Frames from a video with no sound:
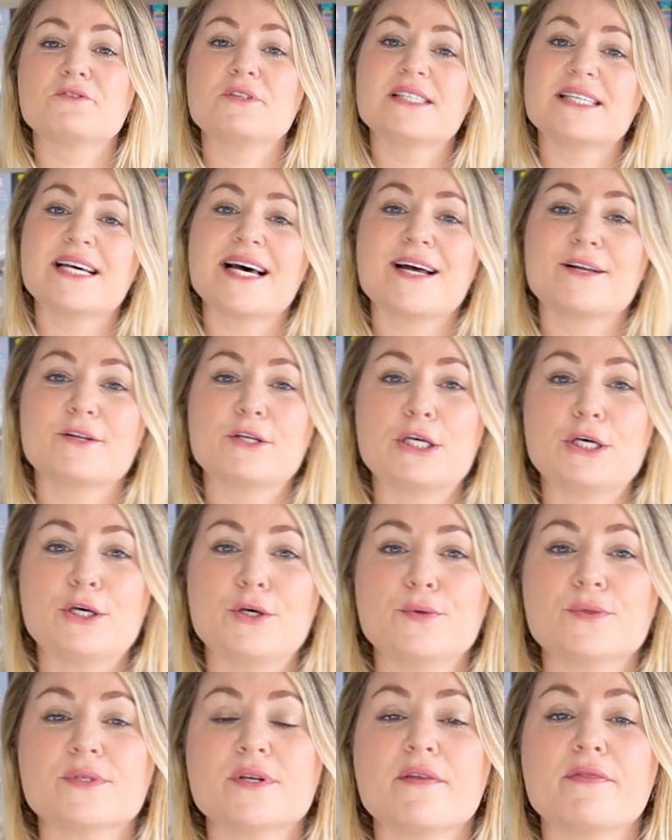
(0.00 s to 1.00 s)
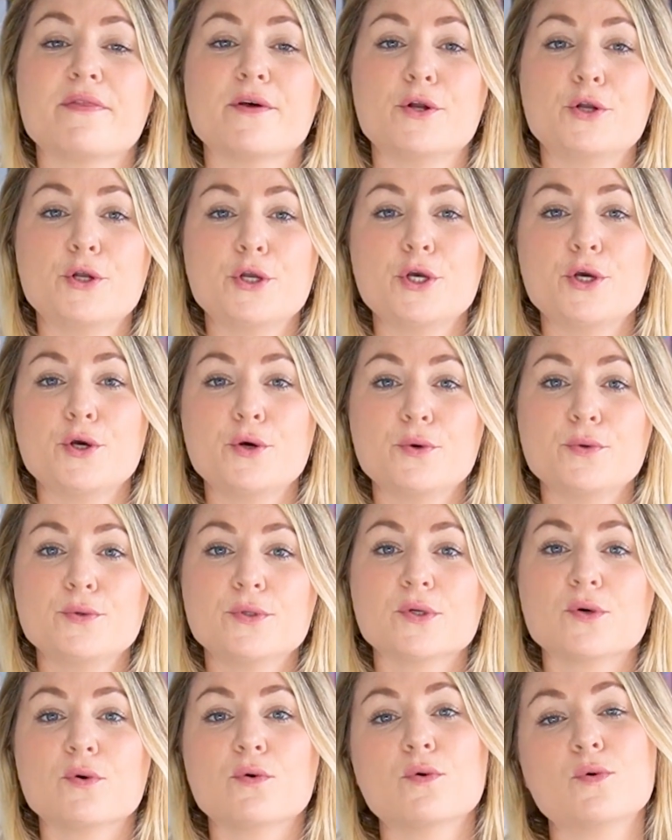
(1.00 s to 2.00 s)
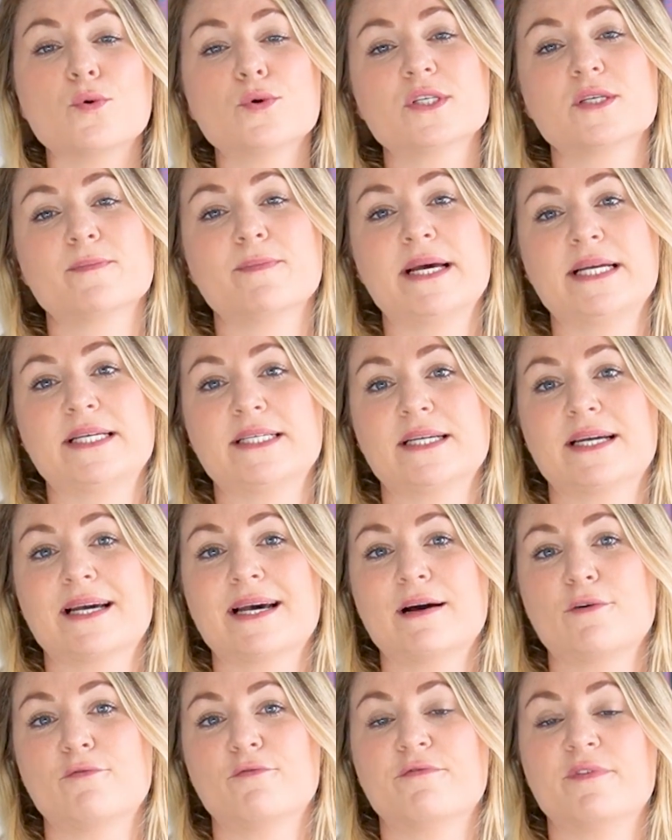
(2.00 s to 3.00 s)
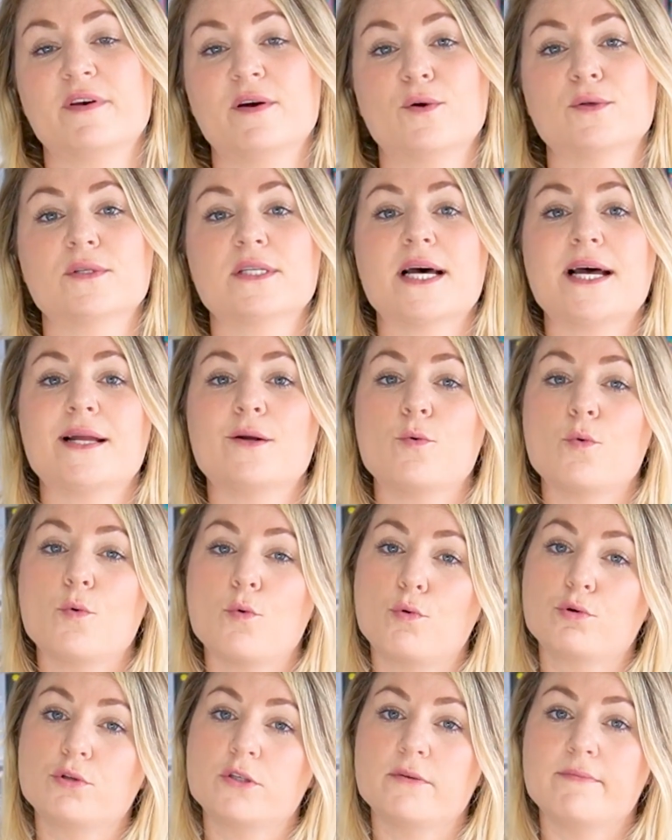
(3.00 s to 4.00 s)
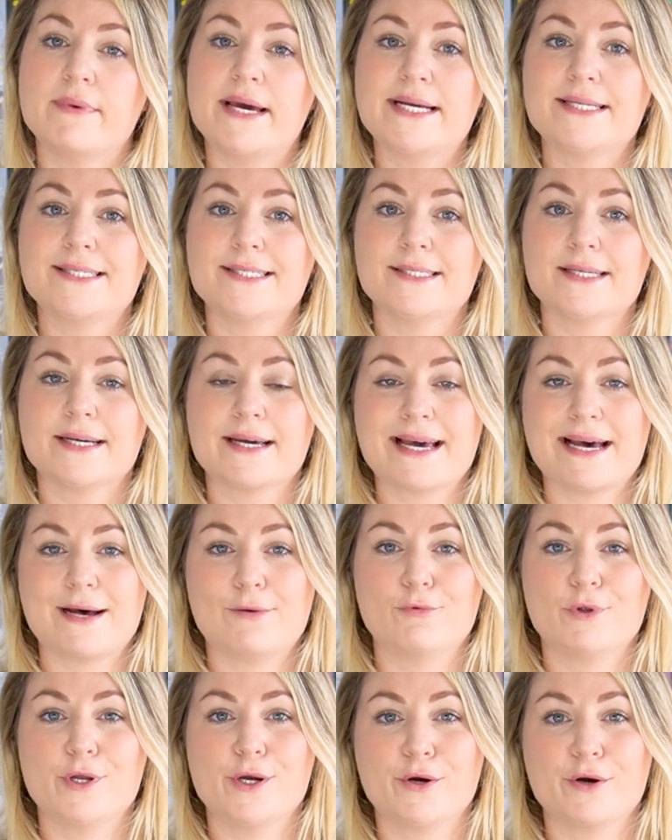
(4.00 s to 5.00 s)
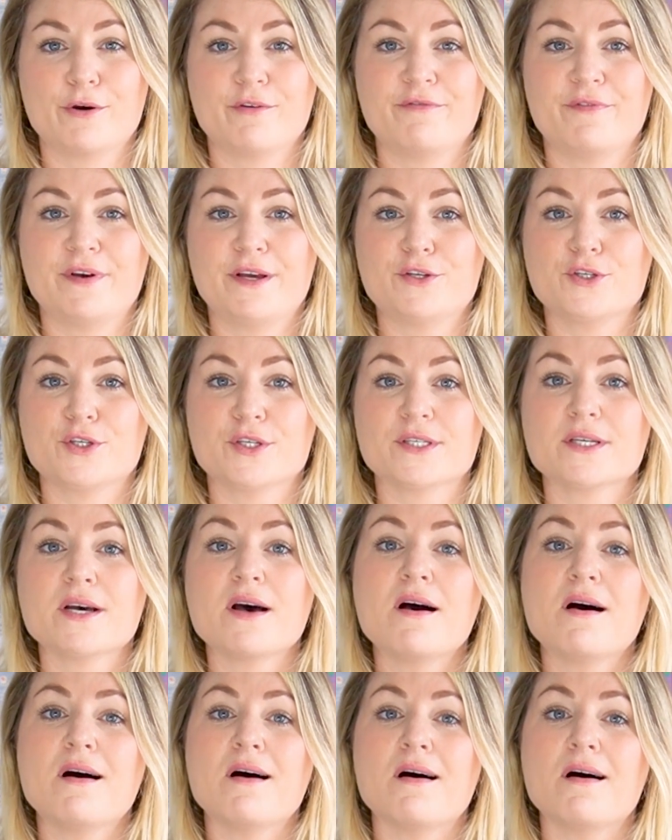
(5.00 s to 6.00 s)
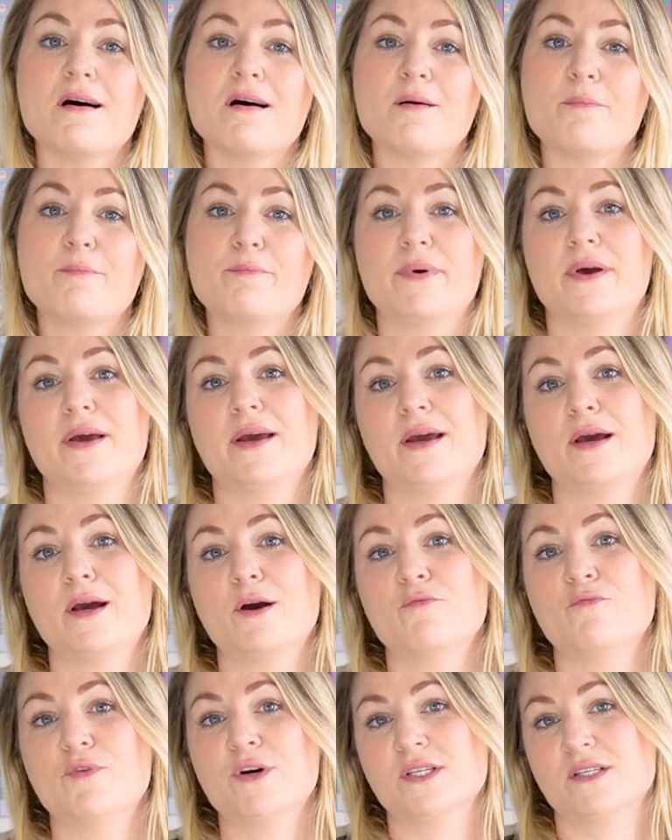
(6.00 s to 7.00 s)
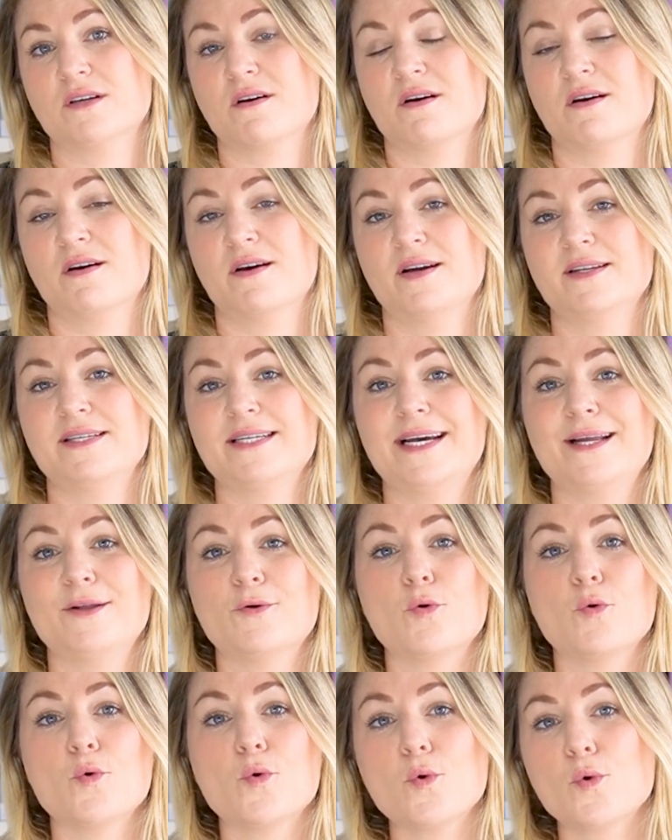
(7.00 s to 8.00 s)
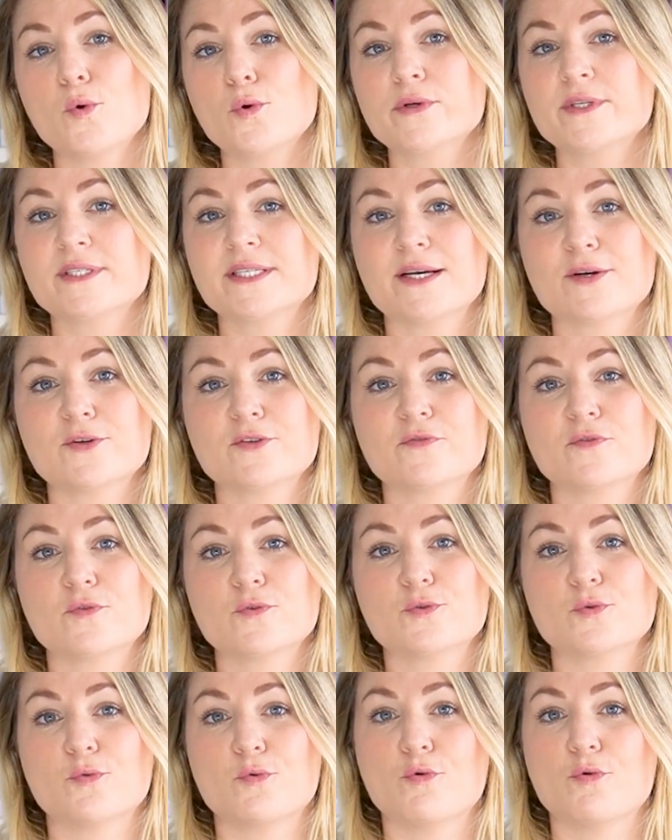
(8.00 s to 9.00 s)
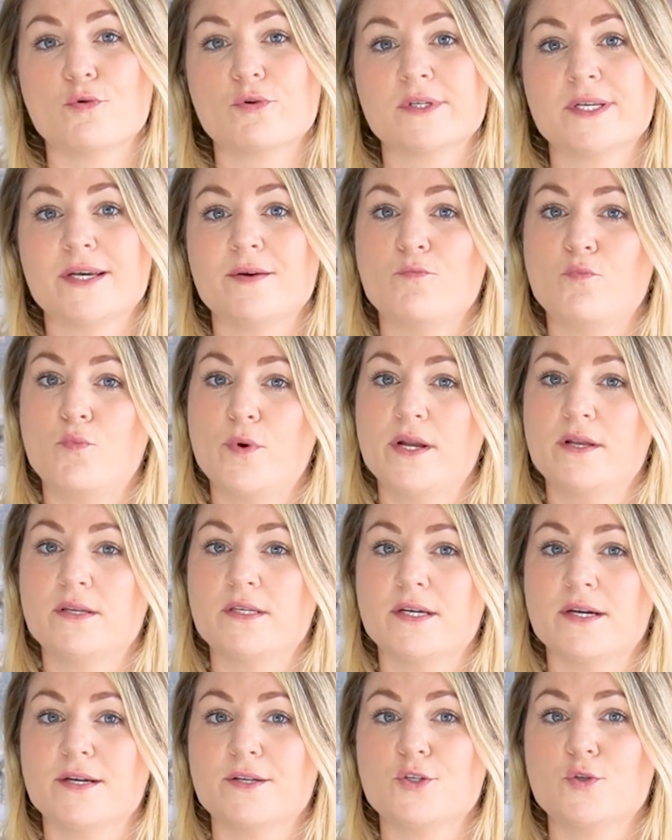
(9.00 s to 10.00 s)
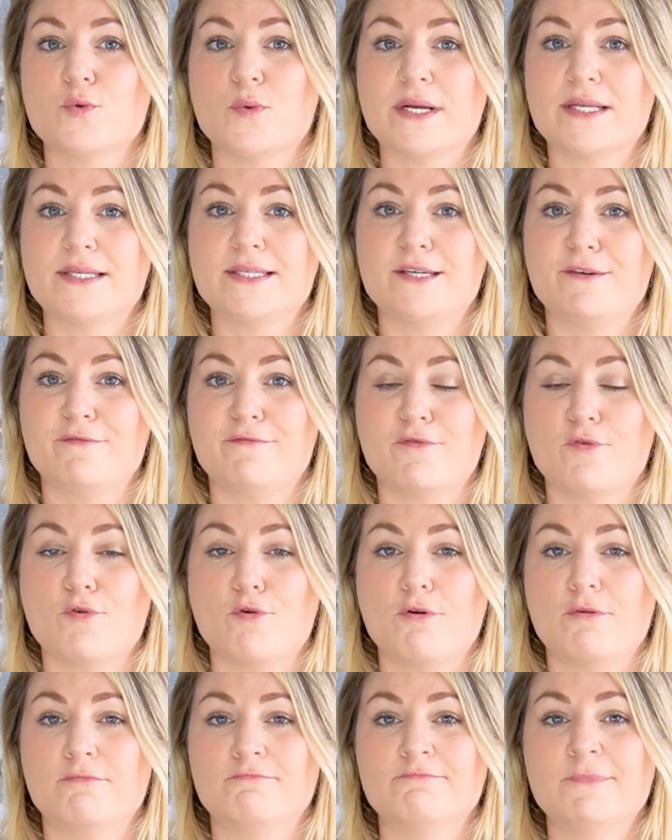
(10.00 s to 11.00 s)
sad news, the news, automated account fields, and automated account logo features are being retired in all Salesforce orgs in winter twenty-four.